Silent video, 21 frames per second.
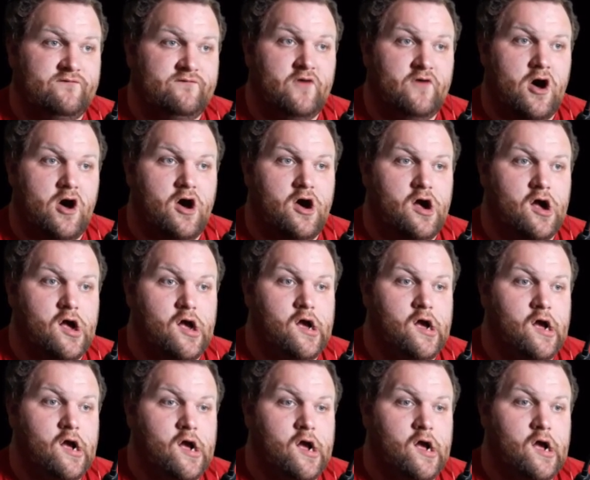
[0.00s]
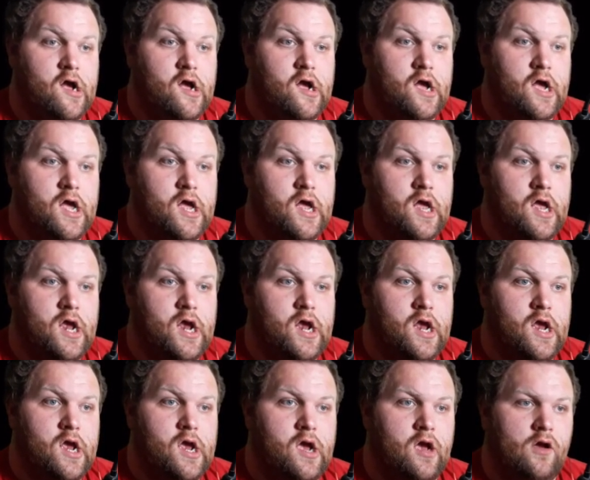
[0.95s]
Fong.
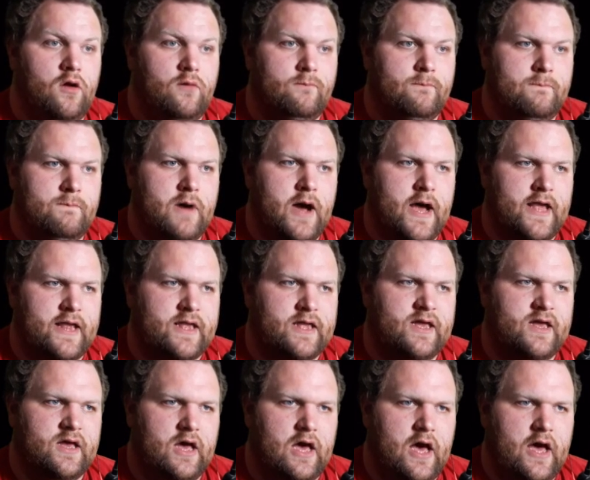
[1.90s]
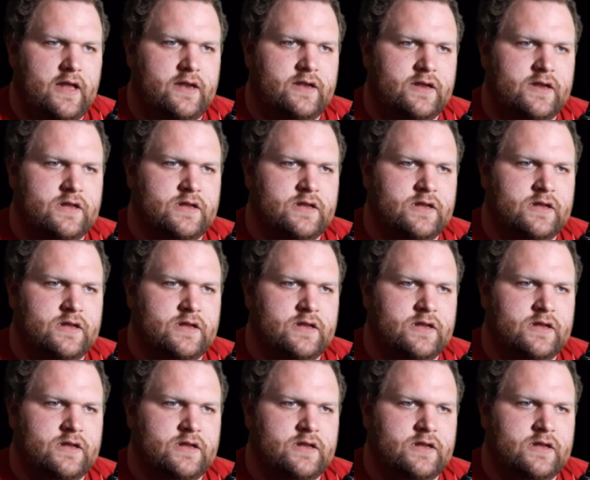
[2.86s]
My God.